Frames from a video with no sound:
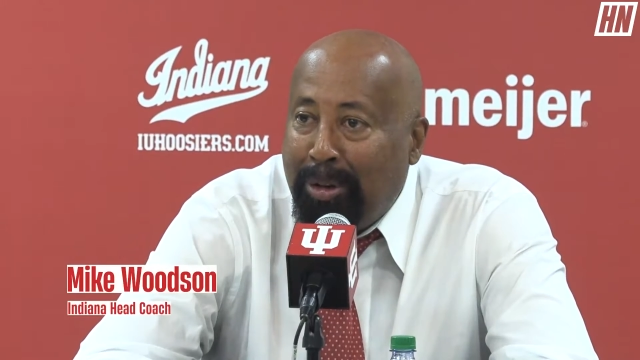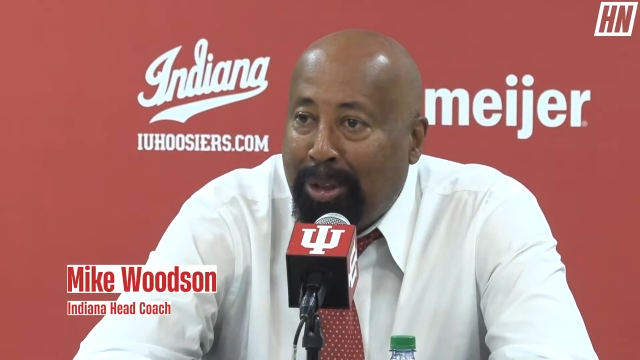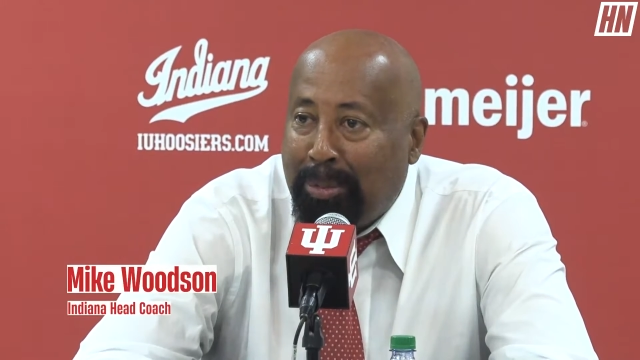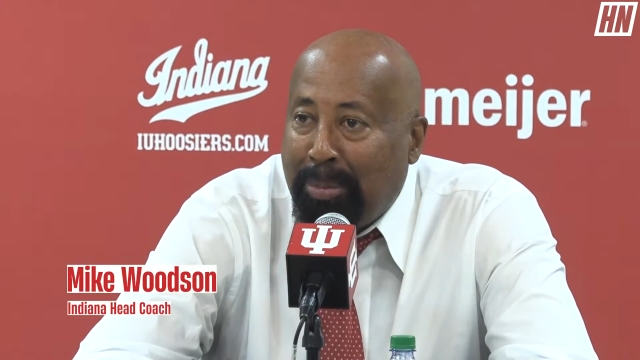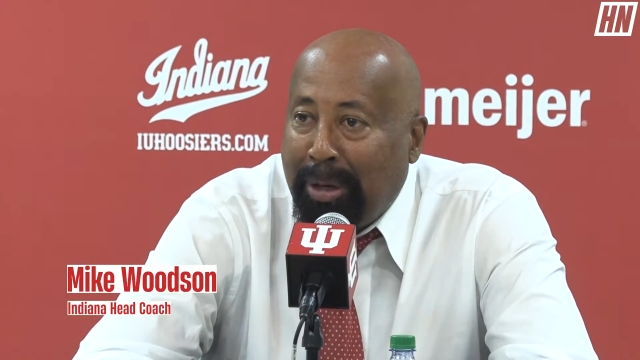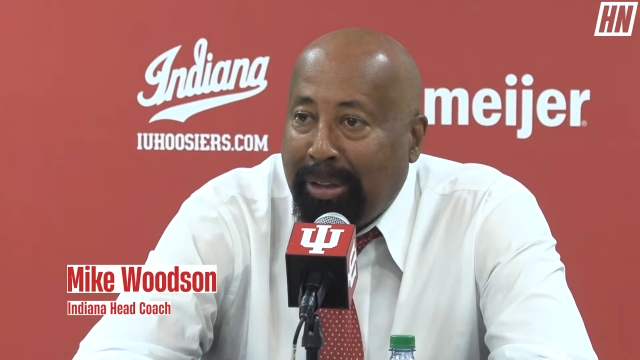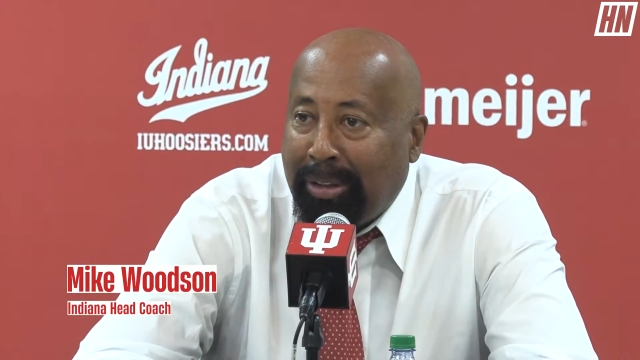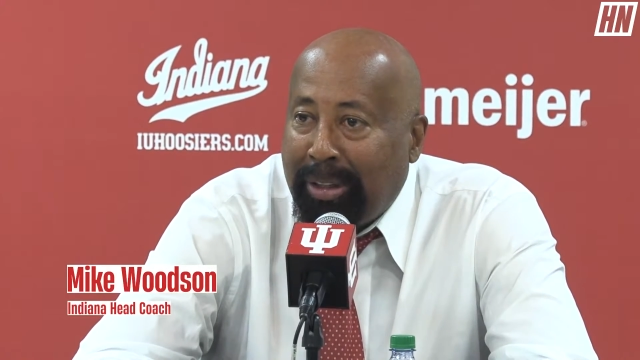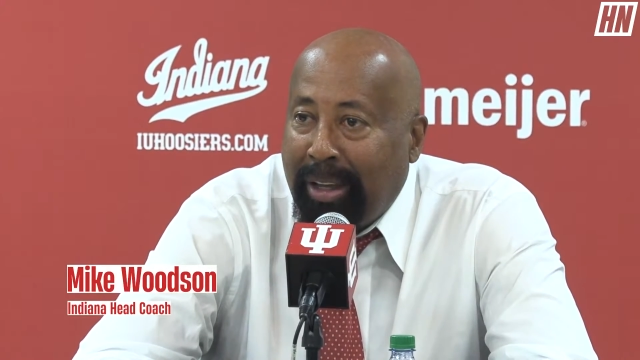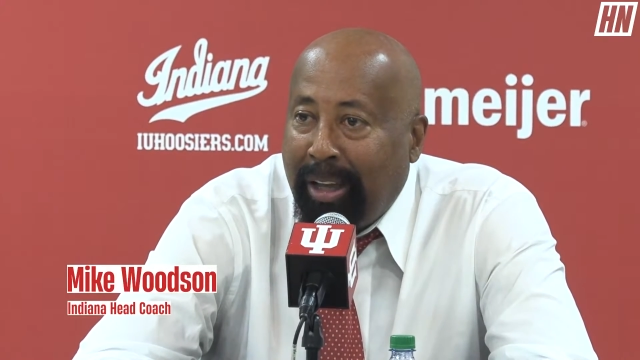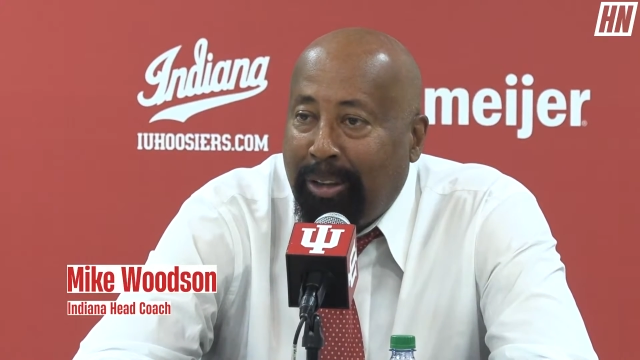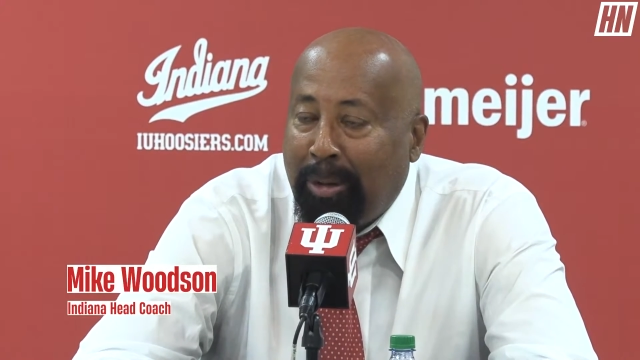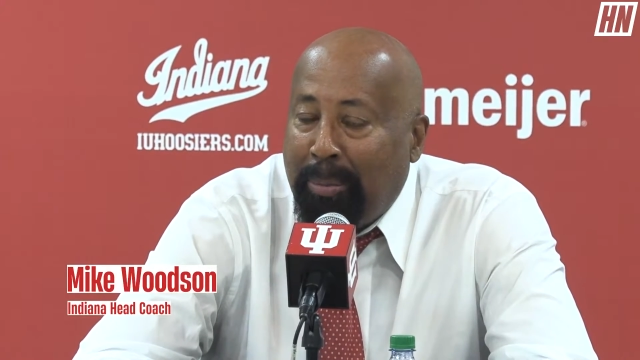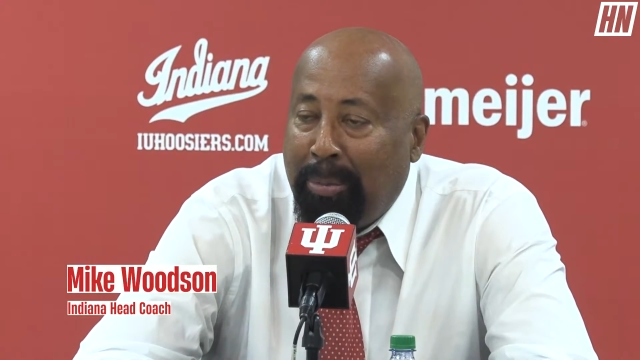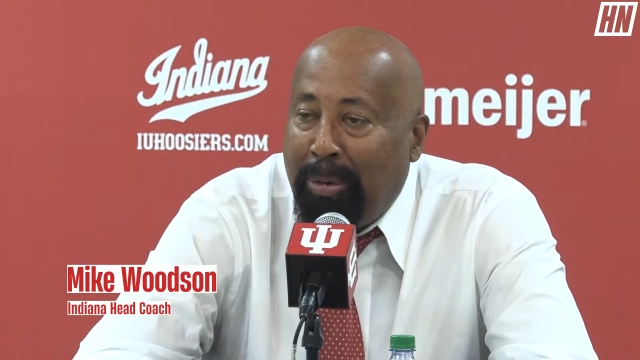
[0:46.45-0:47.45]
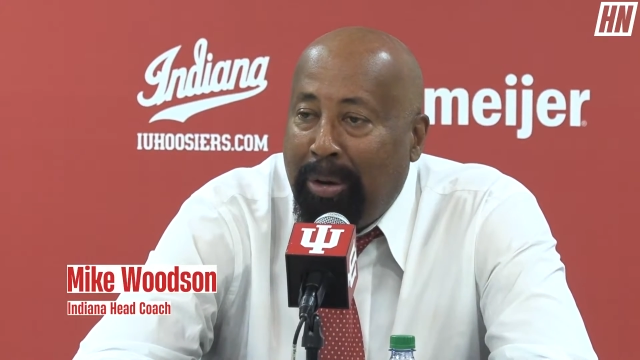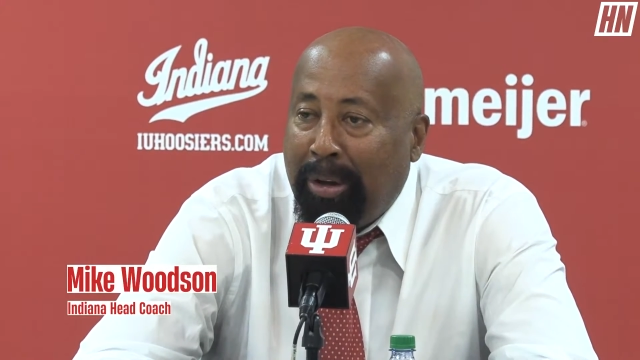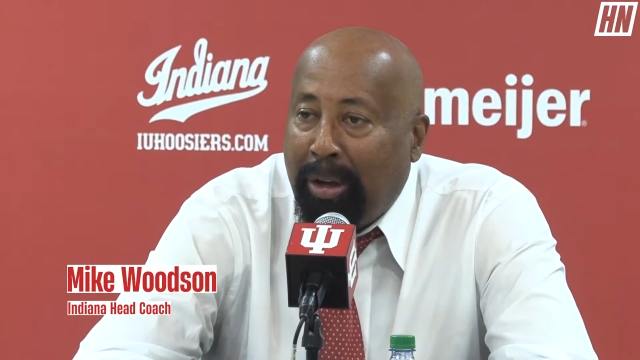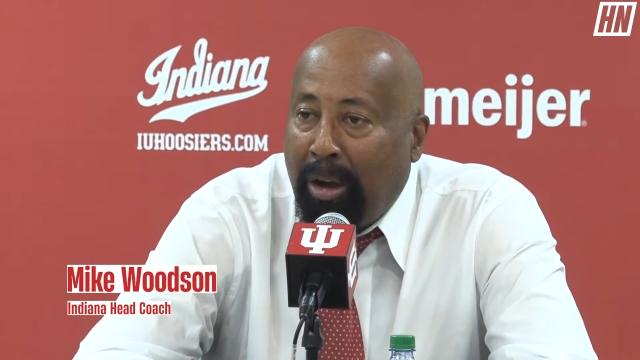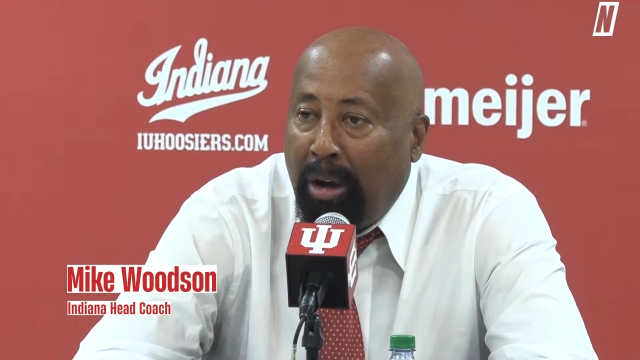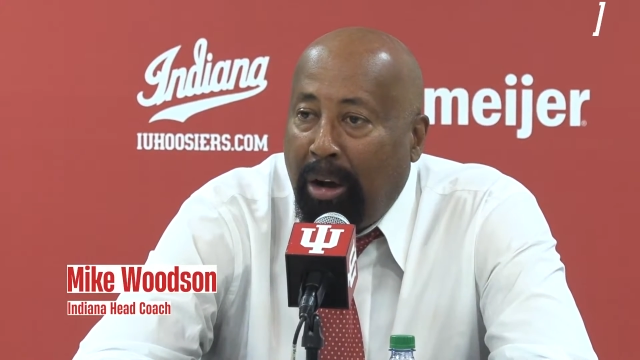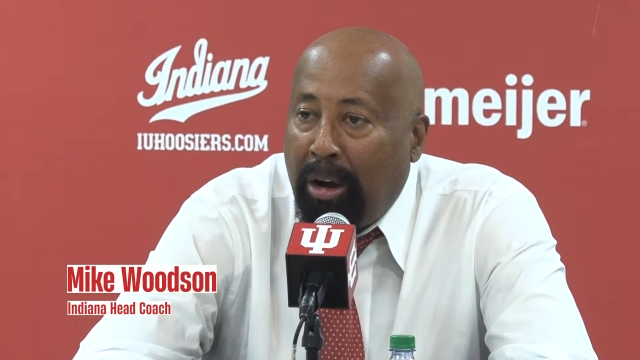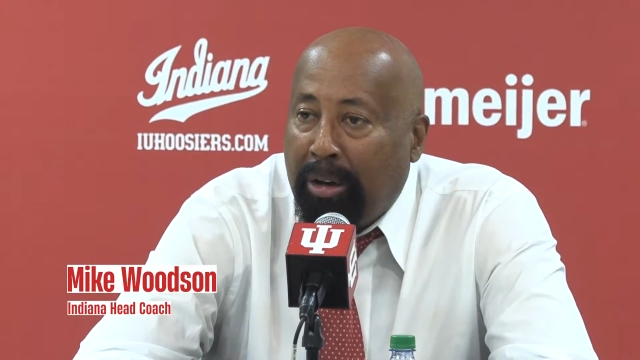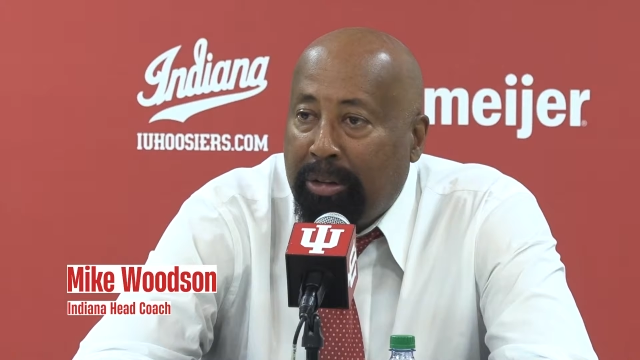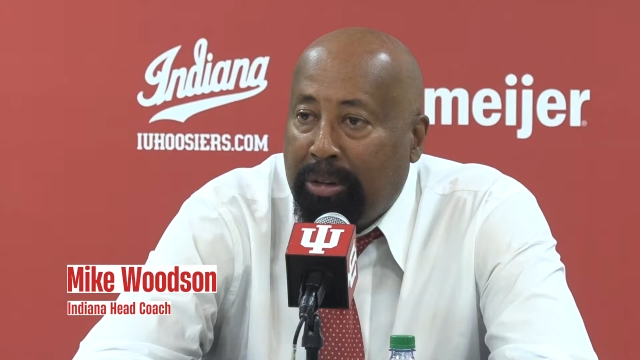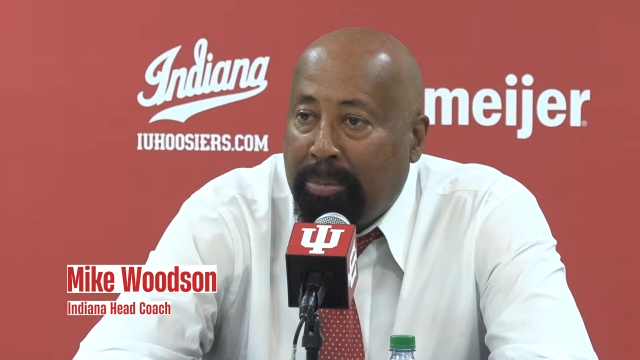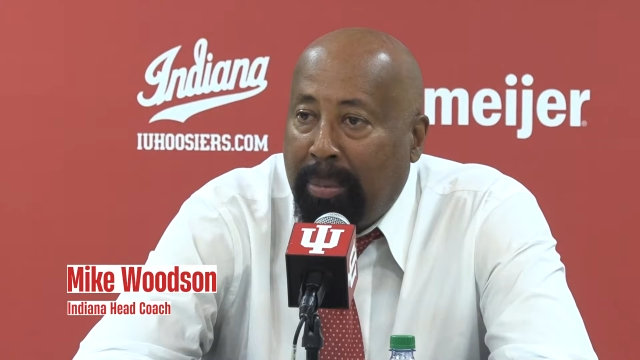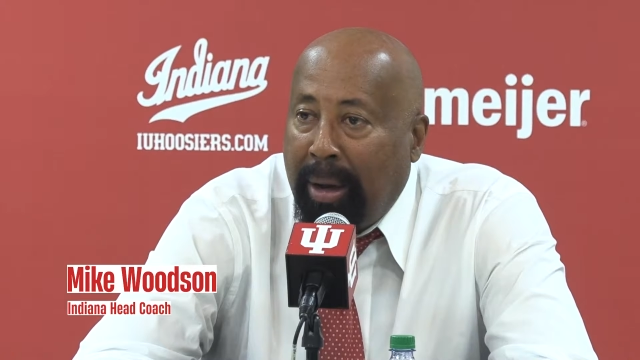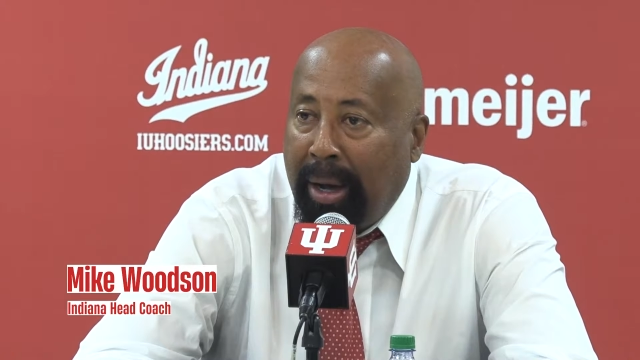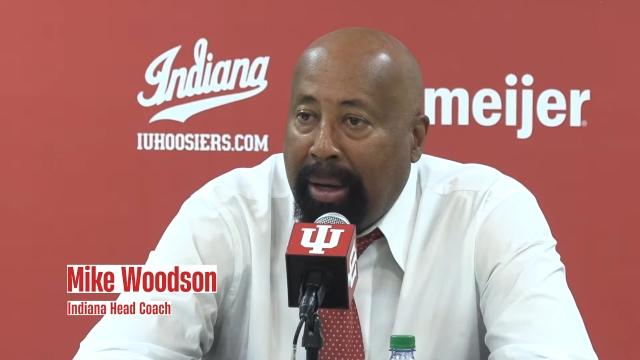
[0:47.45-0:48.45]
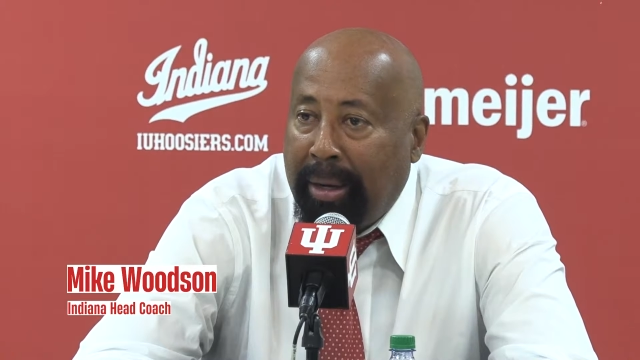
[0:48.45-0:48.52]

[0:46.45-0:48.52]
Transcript: especially at the point guard spot.